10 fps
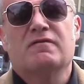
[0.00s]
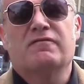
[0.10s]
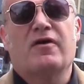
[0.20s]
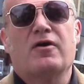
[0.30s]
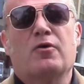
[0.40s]

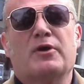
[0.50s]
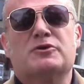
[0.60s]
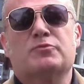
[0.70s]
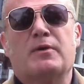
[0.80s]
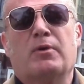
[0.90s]
via
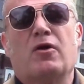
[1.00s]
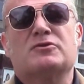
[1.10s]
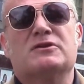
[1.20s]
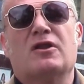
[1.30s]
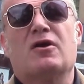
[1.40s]
which we
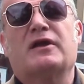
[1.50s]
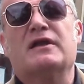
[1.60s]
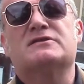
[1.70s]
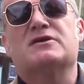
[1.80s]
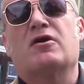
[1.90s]
plot
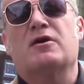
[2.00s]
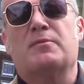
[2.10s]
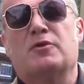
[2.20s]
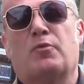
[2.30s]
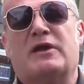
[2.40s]
Larkin's
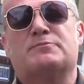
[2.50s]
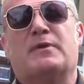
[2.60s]
time in the West